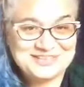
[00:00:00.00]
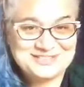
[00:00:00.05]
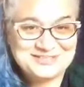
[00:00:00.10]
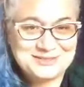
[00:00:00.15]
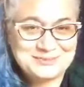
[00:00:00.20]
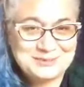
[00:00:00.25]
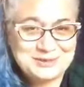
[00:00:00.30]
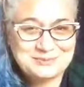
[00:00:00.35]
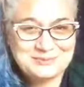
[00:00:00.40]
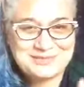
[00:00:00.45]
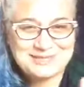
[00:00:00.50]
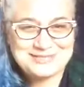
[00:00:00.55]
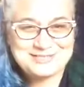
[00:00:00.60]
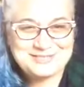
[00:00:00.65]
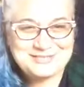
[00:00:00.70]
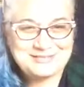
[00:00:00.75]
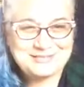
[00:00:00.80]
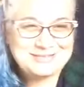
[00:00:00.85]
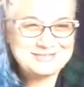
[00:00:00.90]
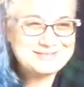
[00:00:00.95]
So I'm going to read it
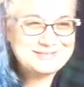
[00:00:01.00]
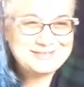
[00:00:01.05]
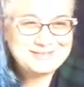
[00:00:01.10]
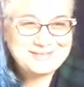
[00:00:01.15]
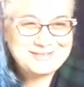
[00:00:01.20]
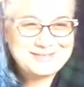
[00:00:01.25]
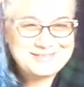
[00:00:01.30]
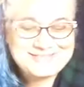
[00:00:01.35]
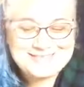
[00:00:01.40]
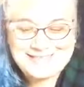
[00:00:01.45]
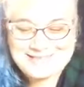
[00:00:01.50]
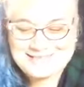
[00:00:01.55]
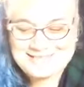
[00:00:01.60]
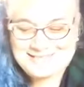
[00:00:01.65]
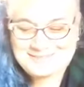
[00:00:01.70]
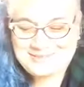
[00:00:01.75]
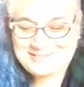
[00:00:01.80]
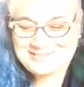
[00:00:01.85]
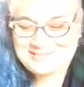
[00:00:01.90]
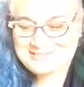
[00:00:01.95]
to you guys. I know you guys like
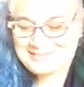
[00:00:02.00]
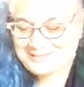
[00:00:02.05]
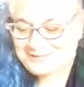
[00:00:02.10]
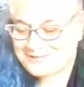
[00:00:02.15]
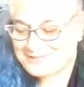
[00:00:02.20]
some of this stuff.